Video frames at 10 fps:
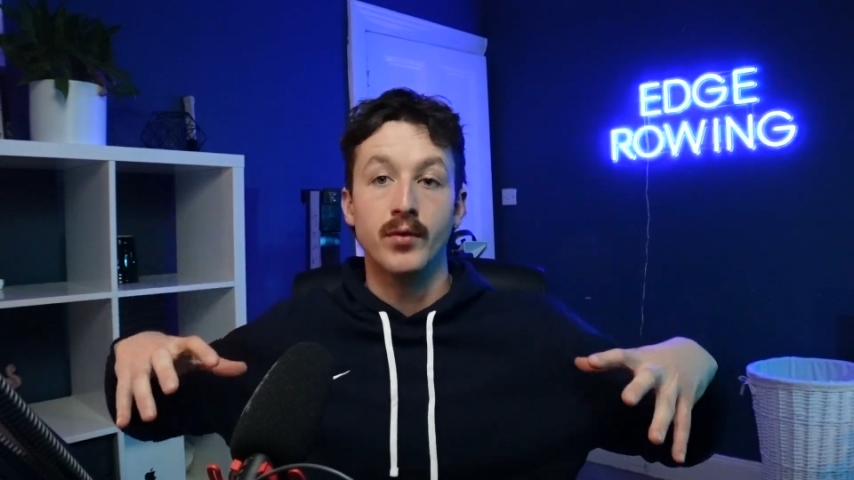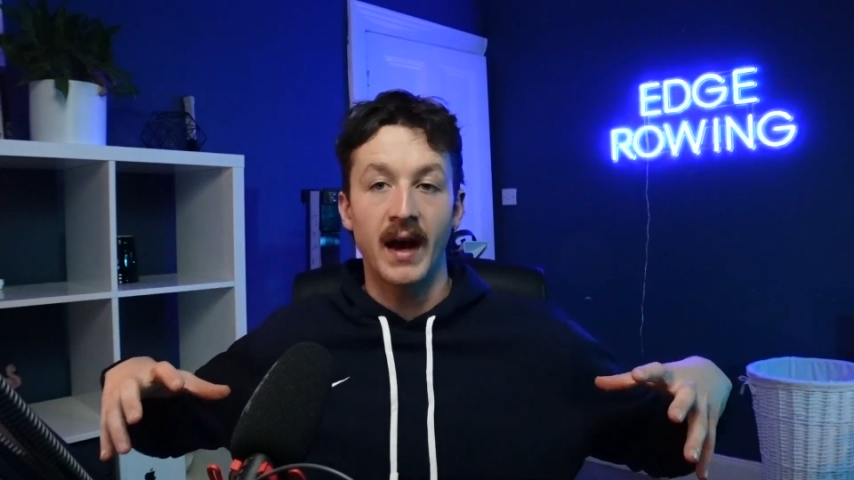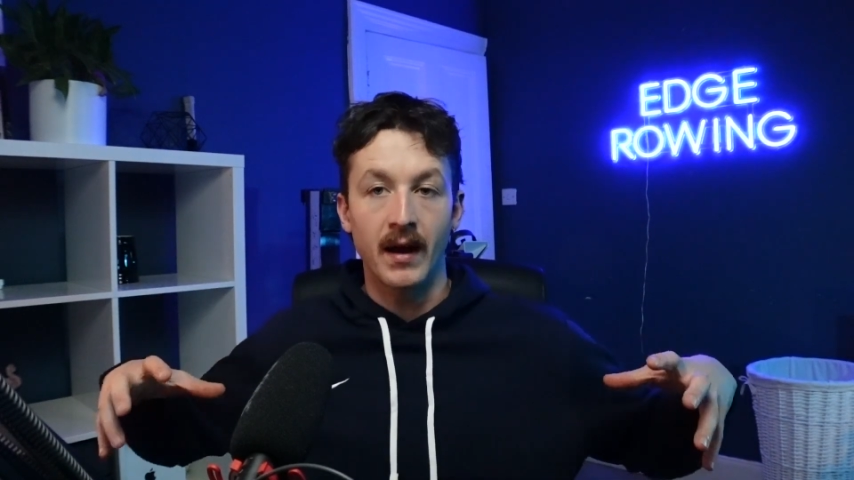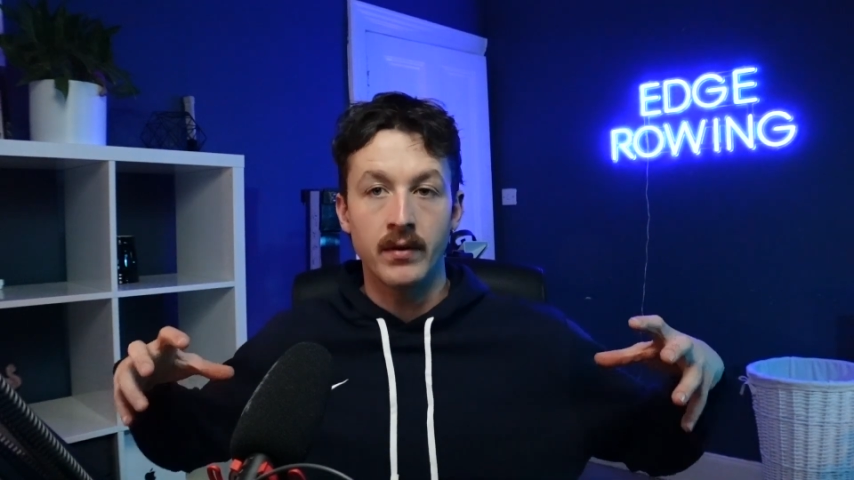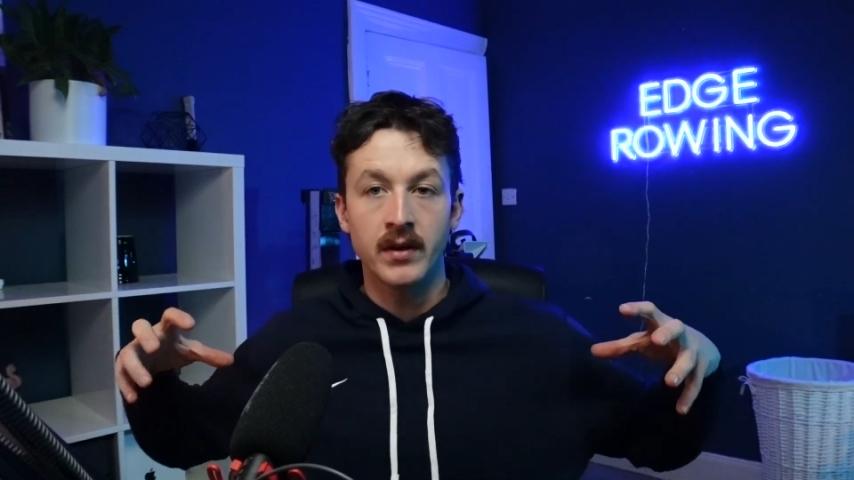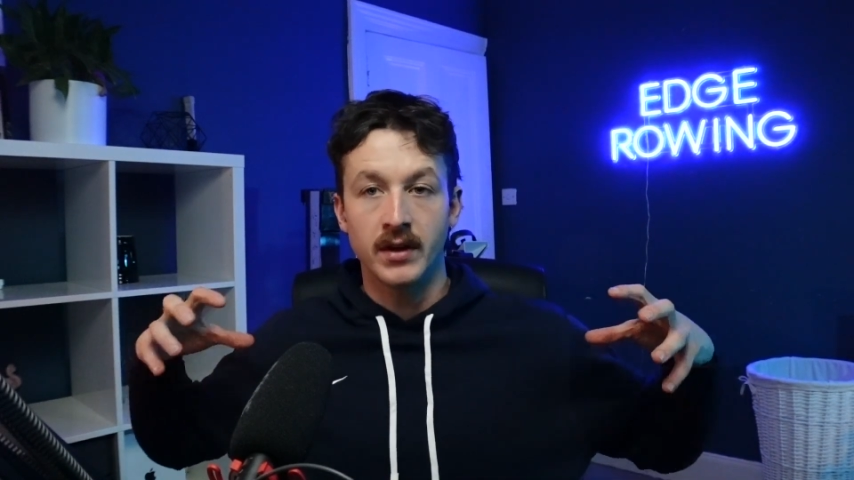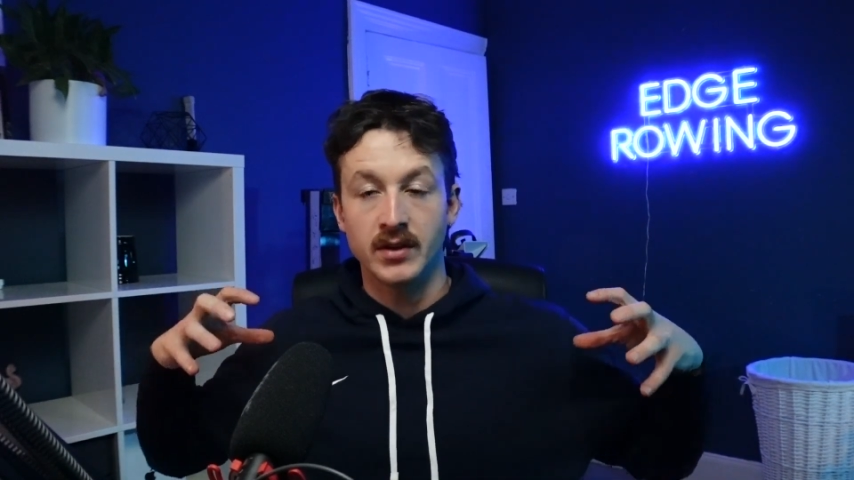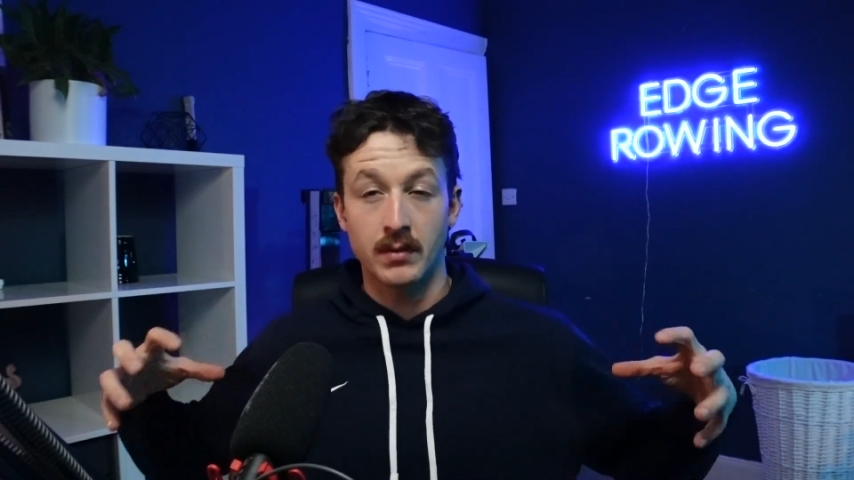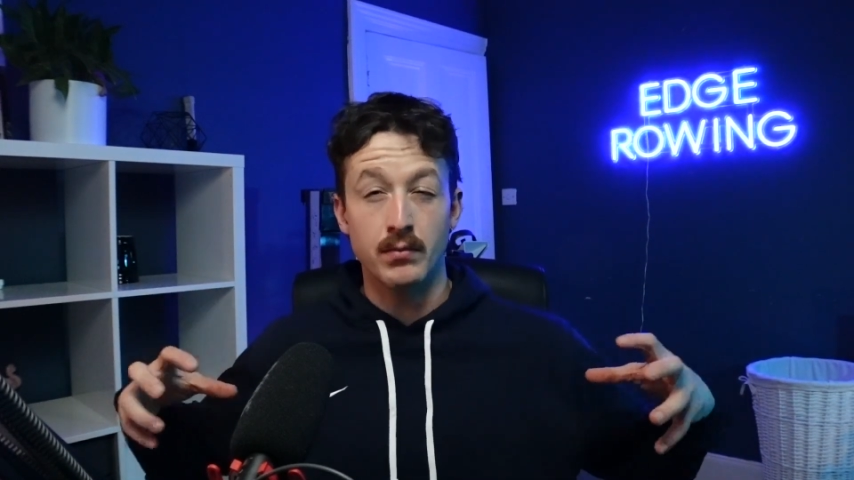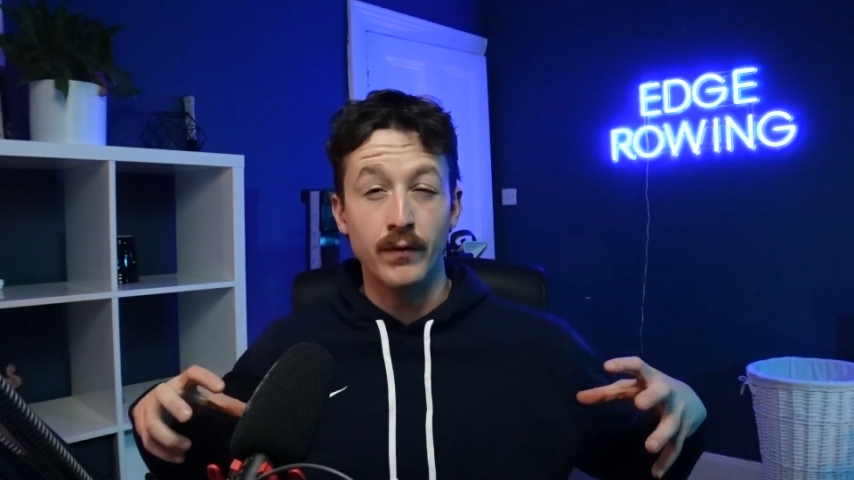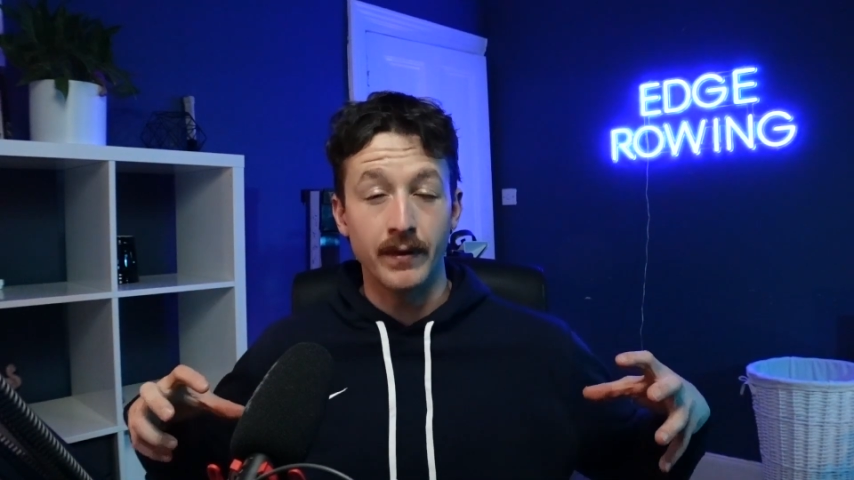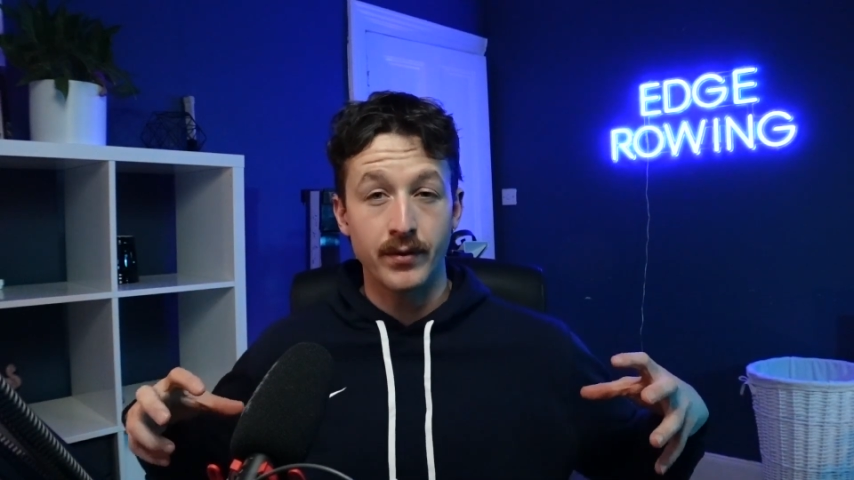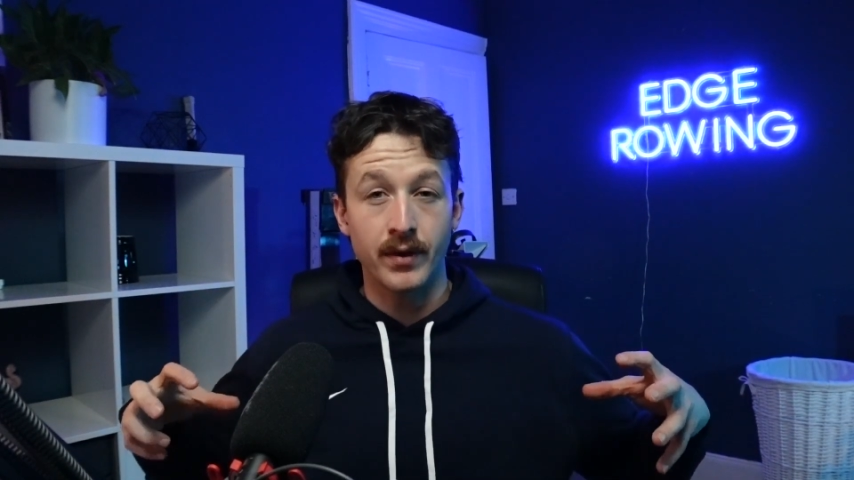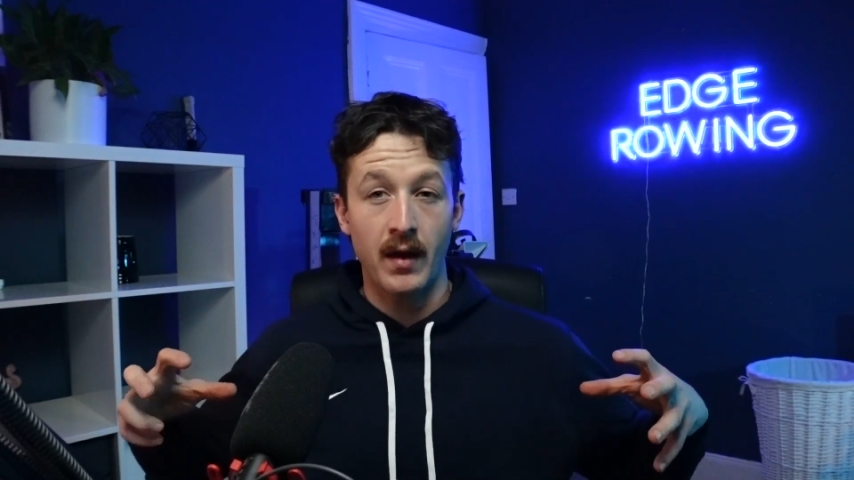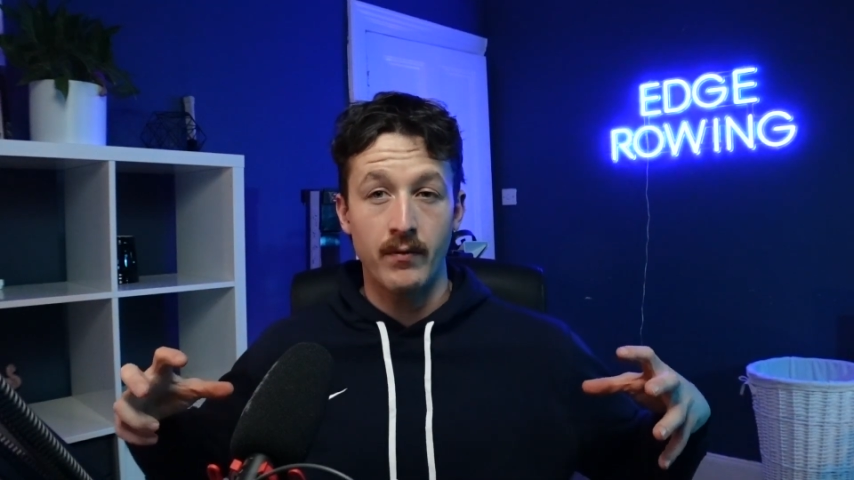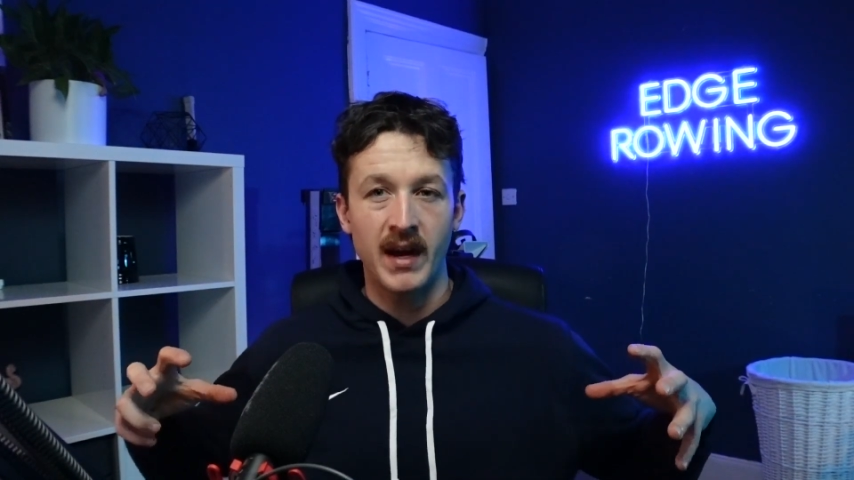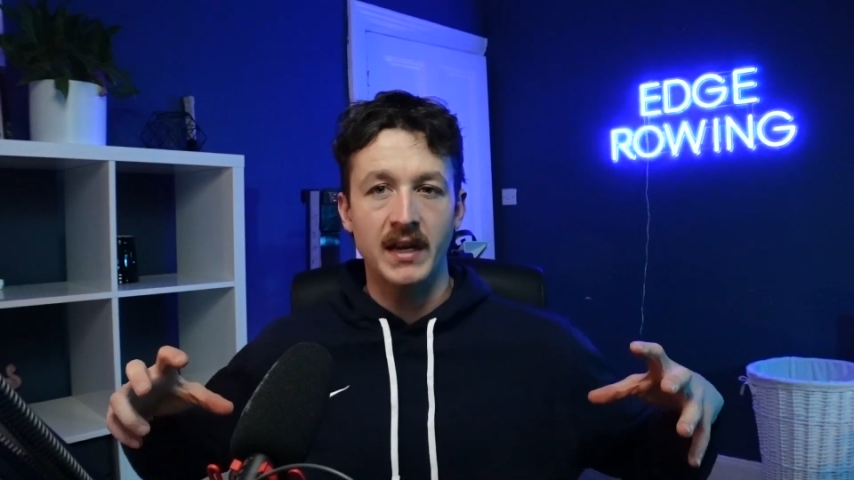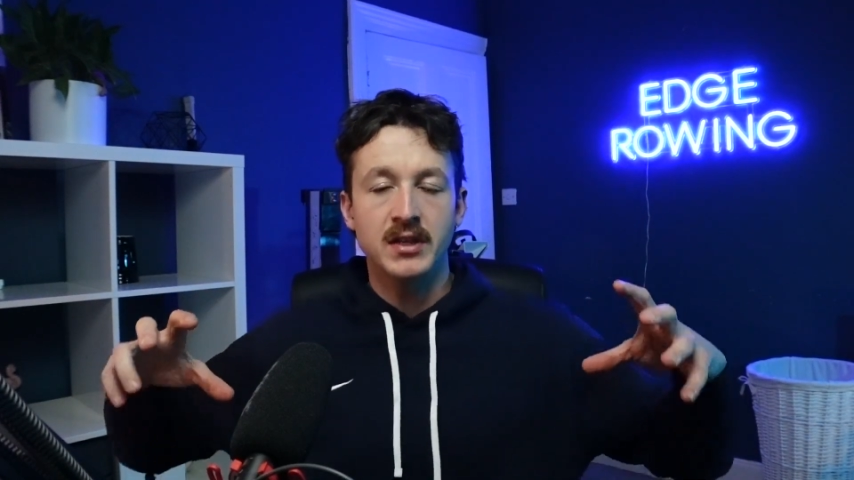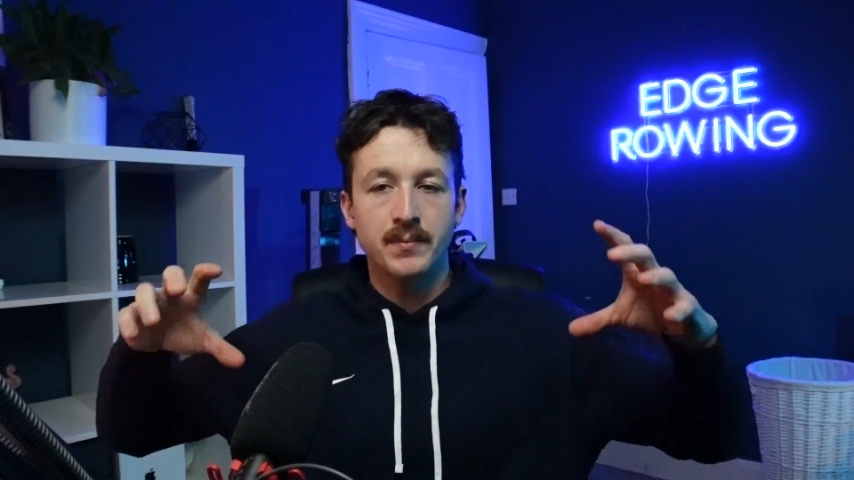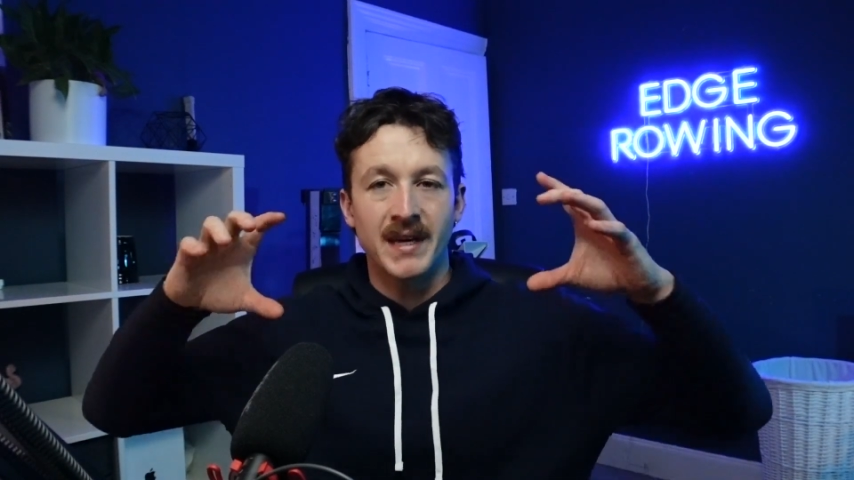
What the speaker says: that range,